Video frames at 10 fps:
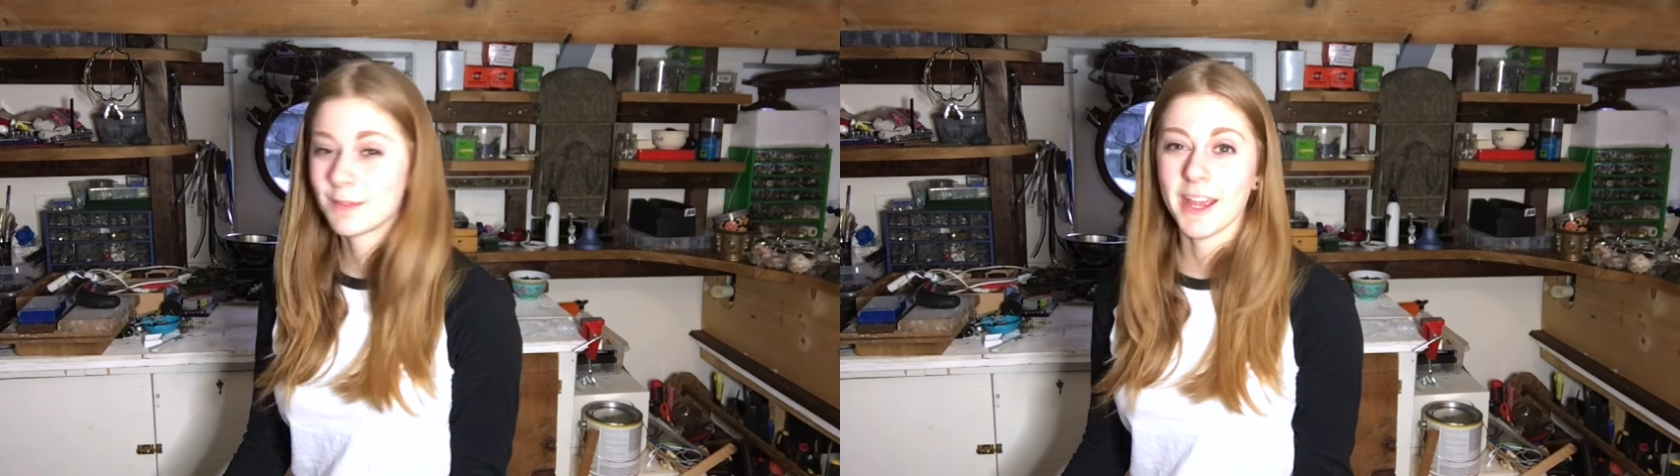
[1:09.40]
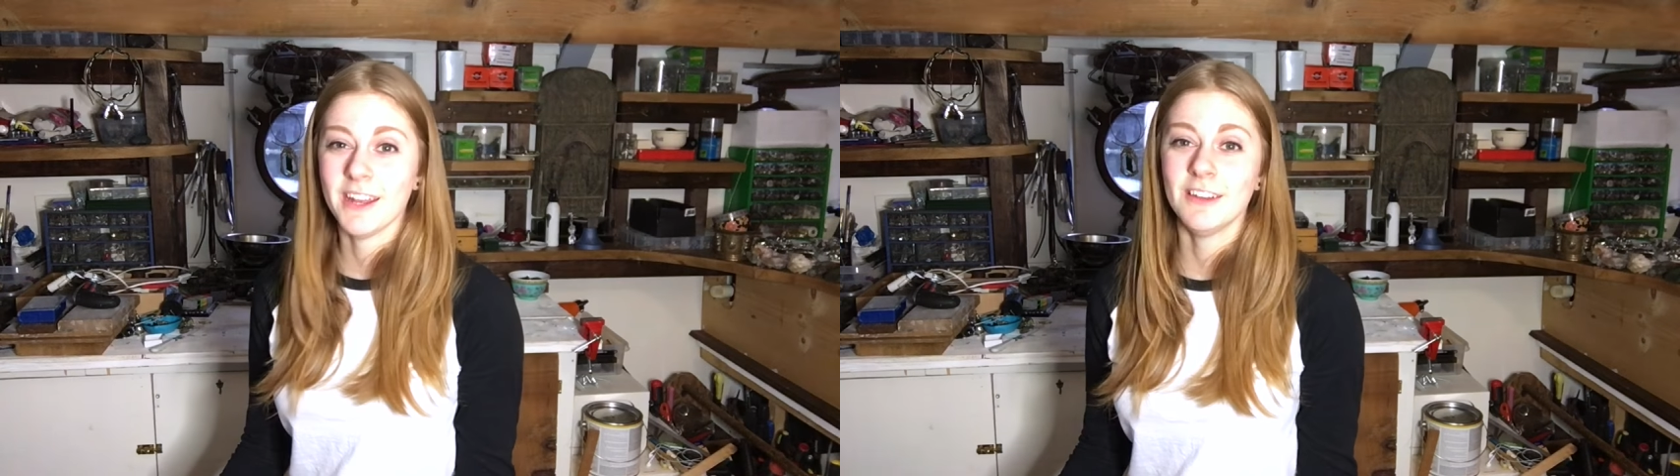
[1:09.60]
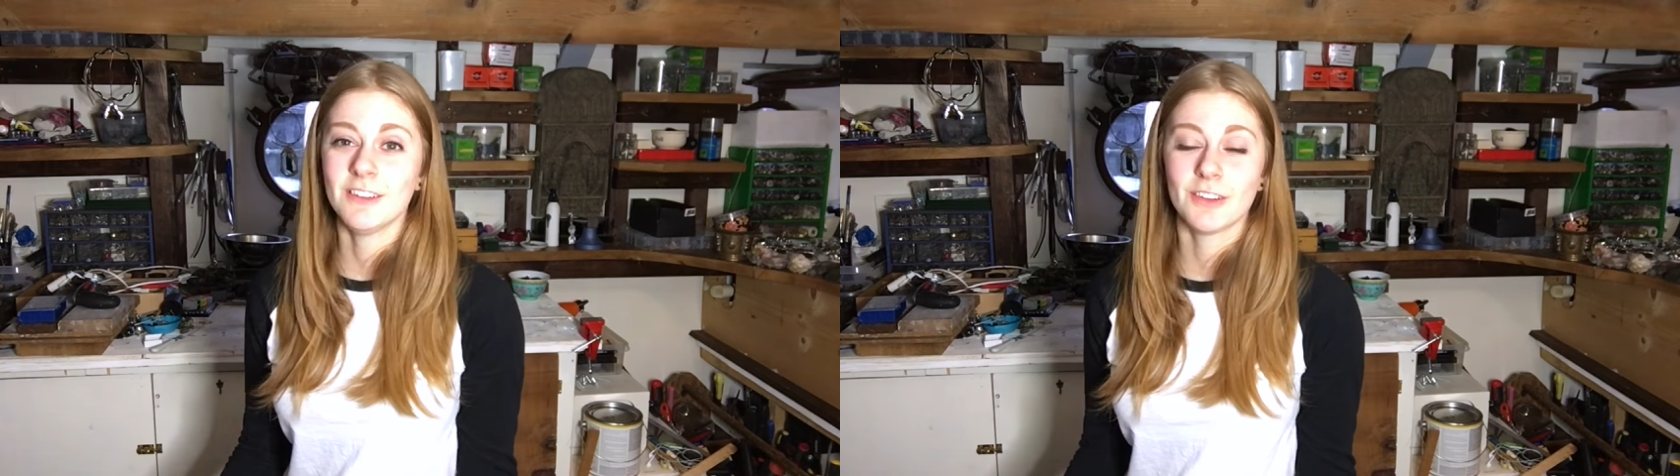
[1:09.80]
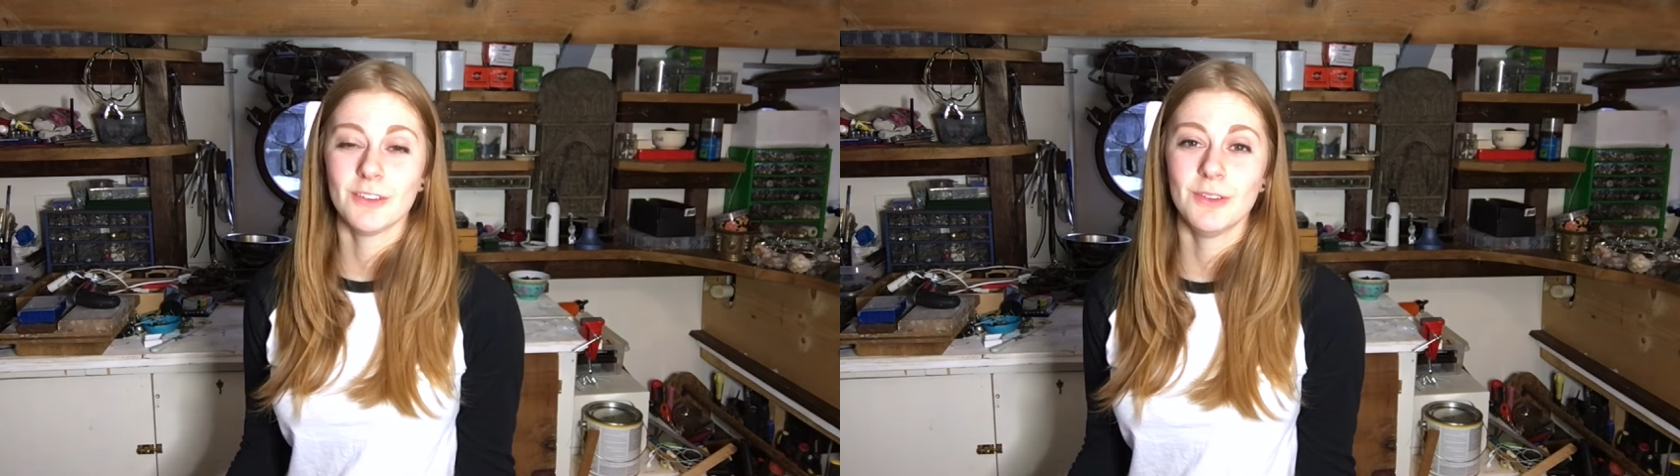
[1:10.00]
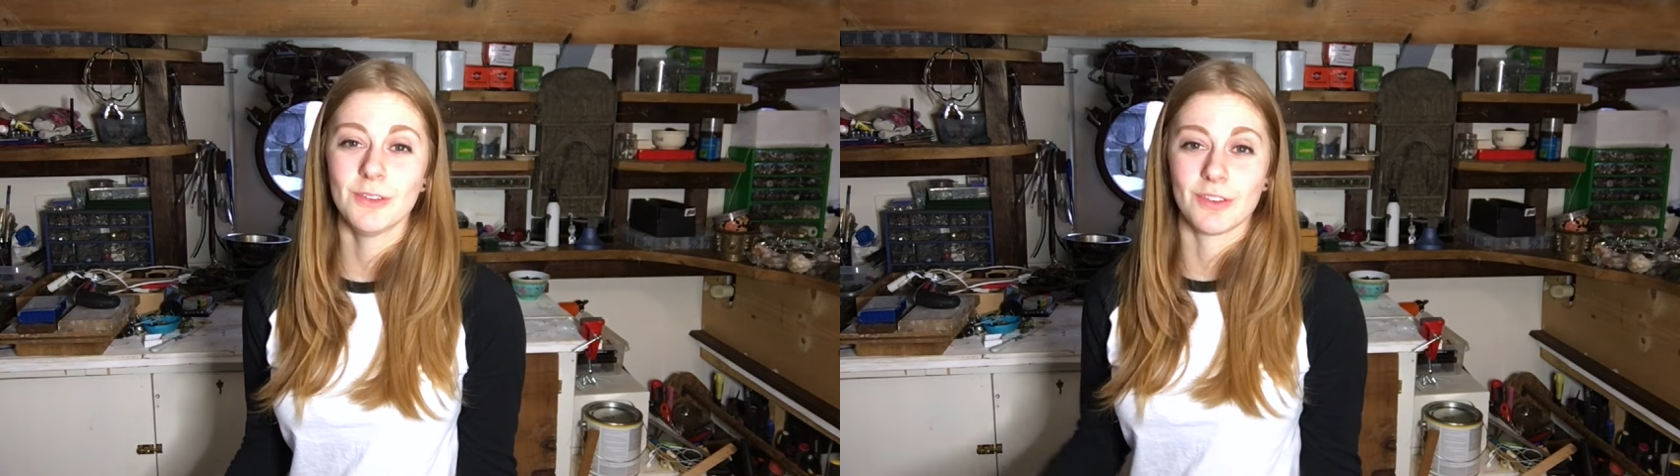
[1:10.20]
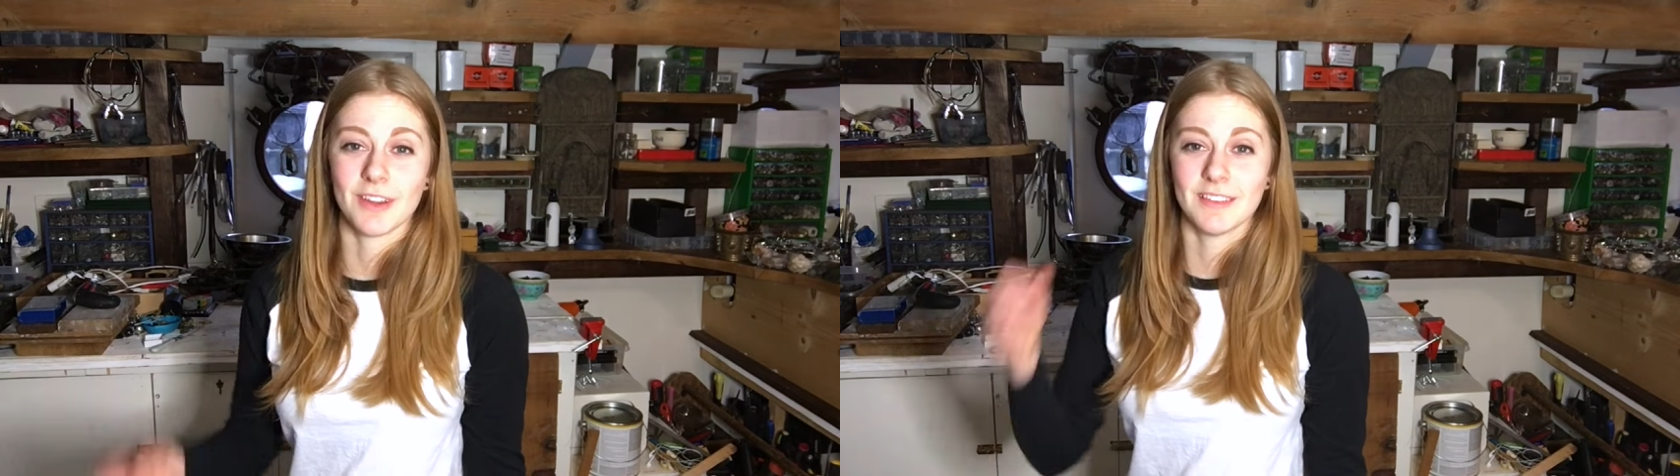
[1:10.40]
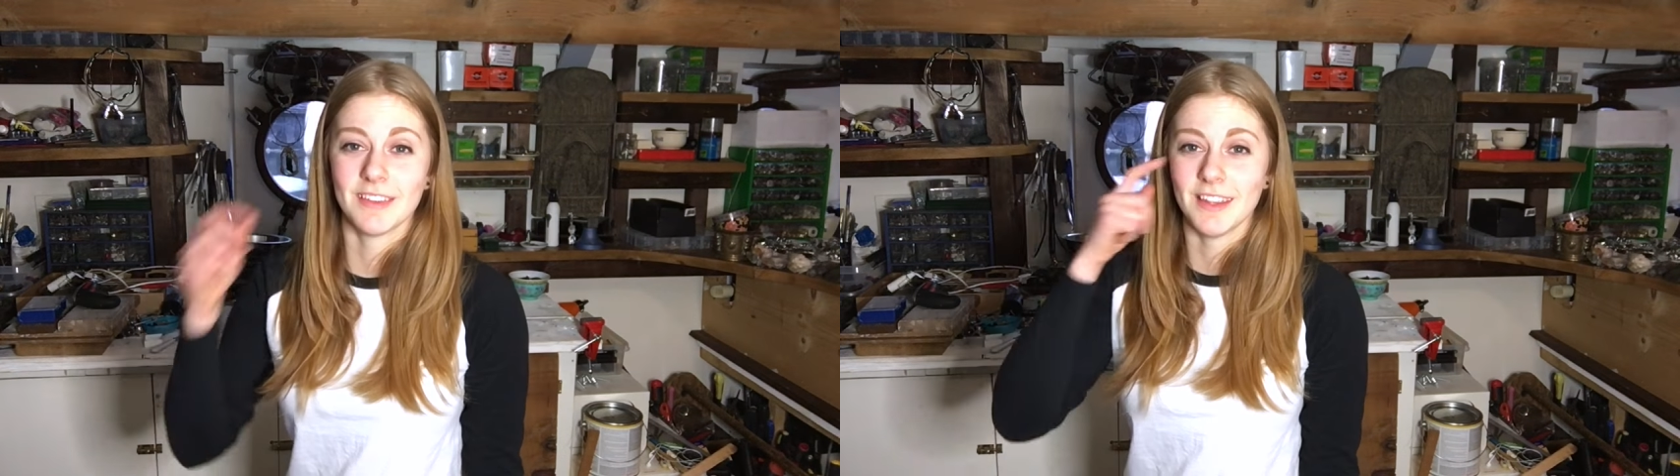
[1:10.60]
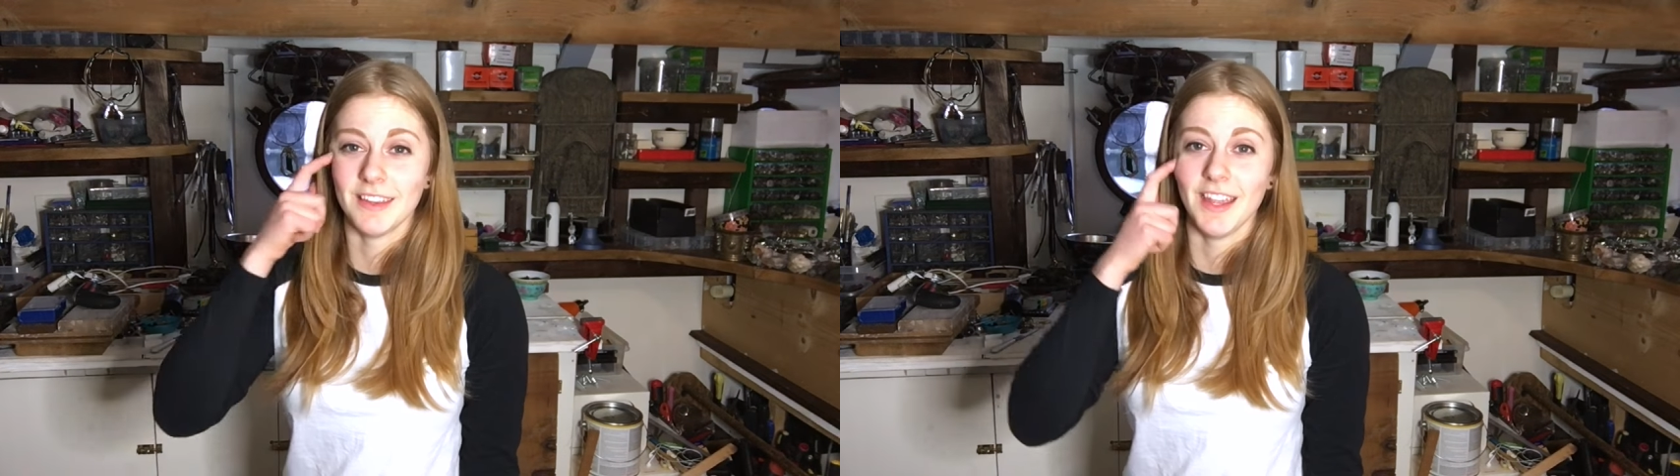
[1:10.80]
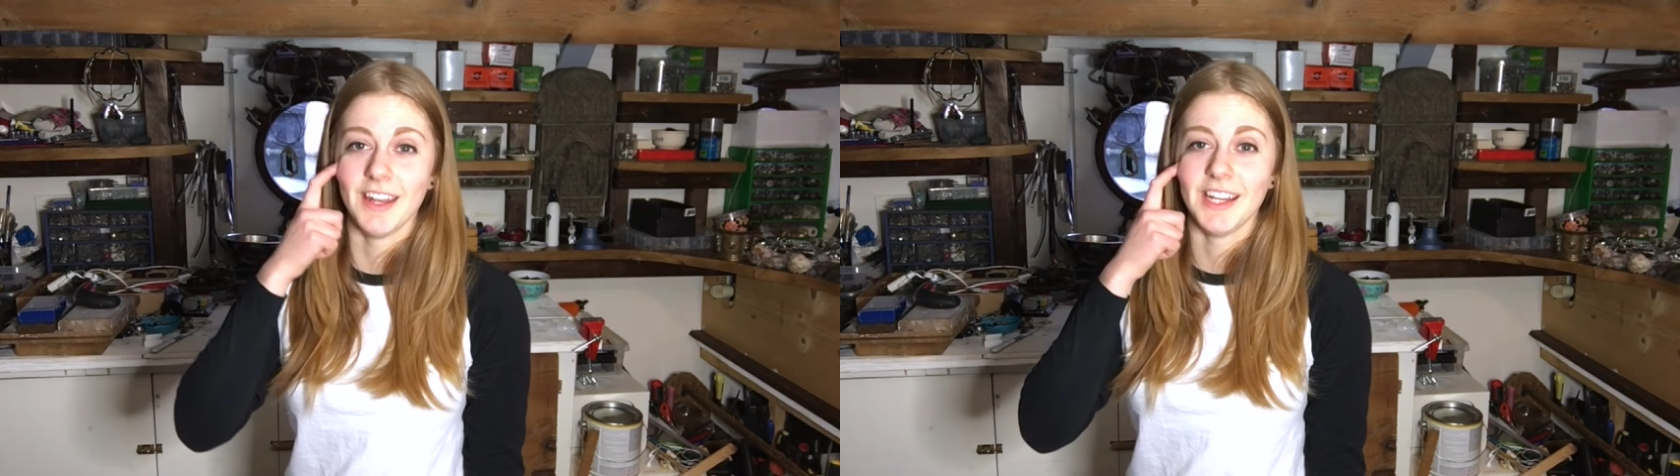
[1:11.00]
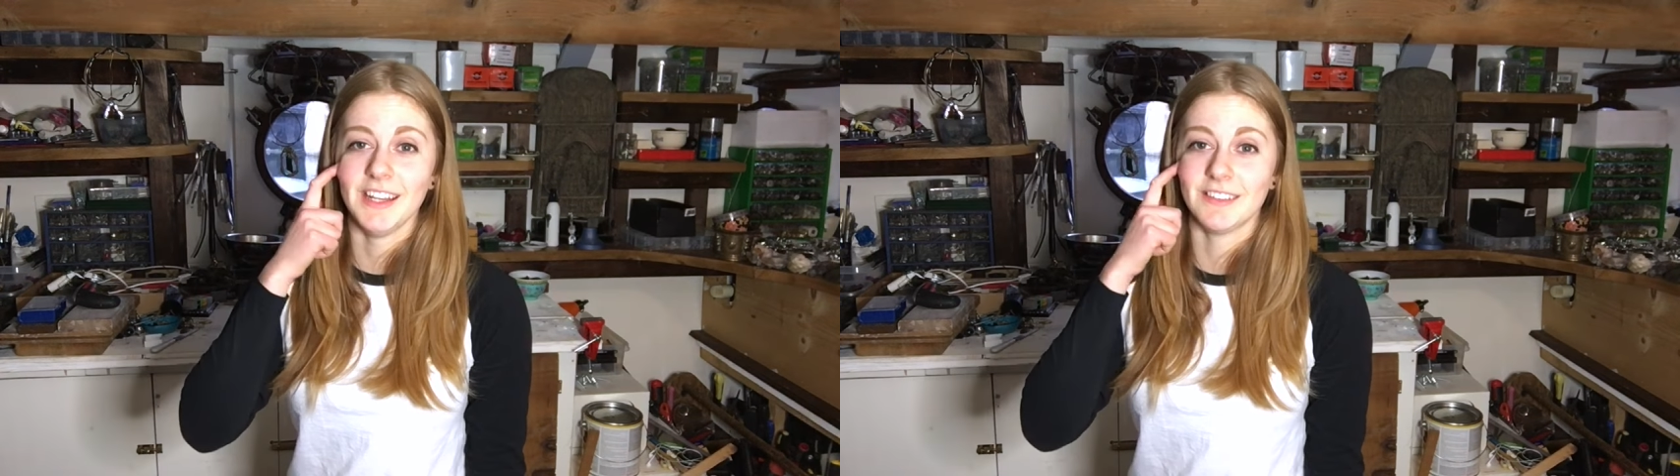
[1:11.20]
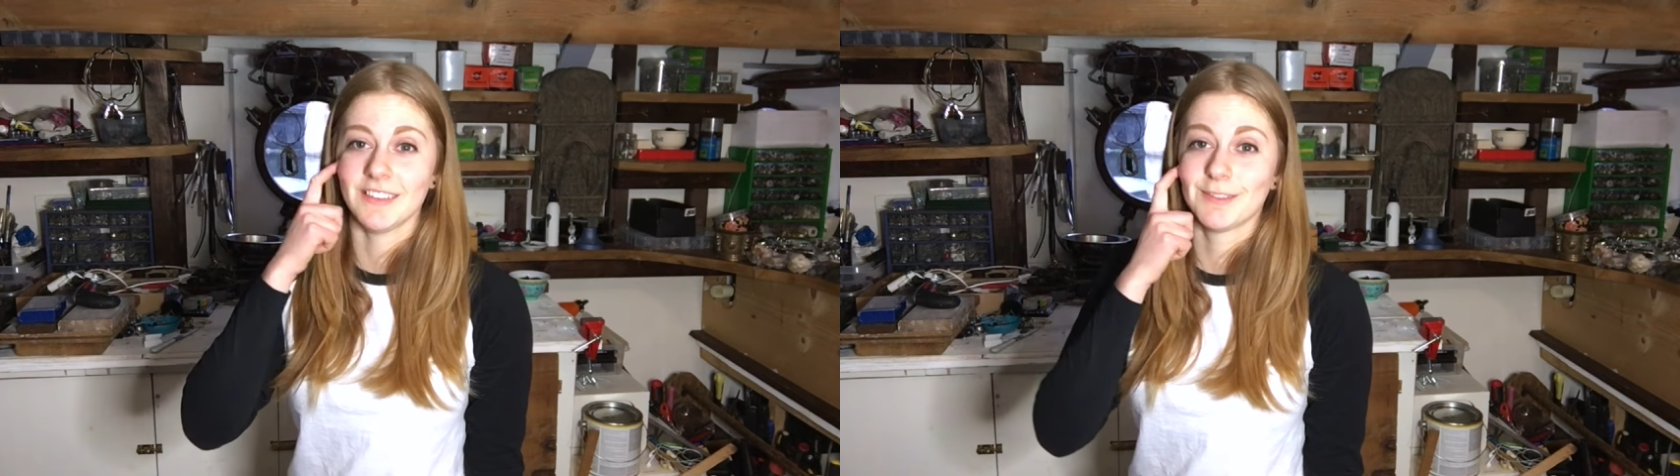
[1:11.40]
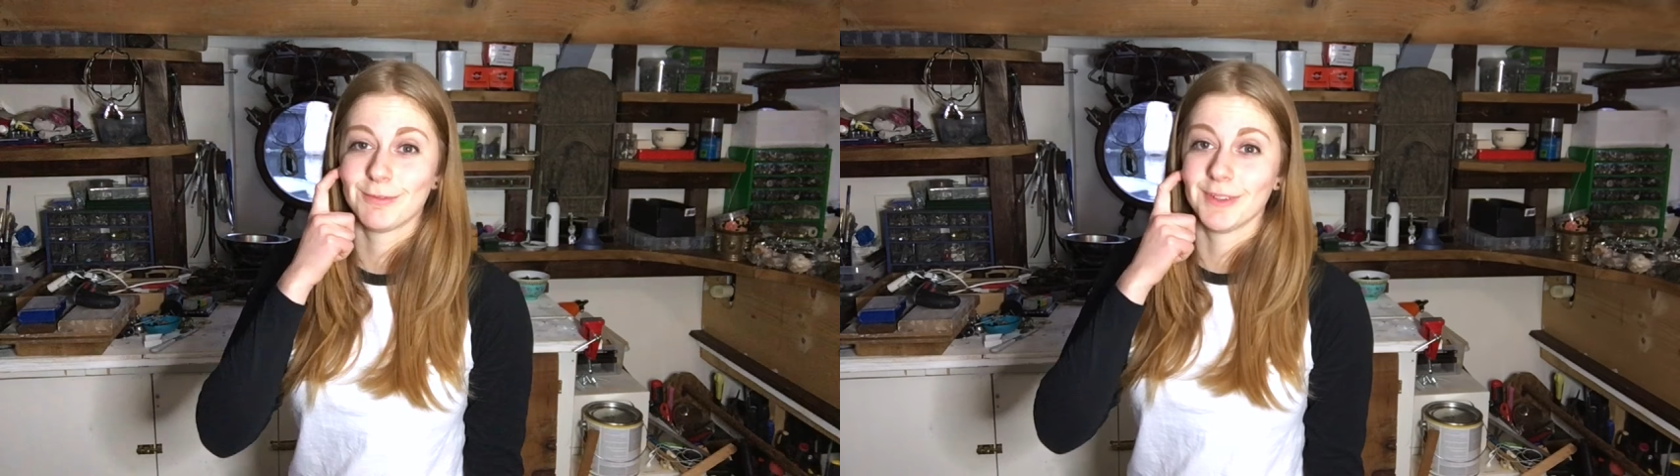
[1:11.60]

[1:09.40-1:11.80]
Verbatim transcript: Spanish Google Translate lady just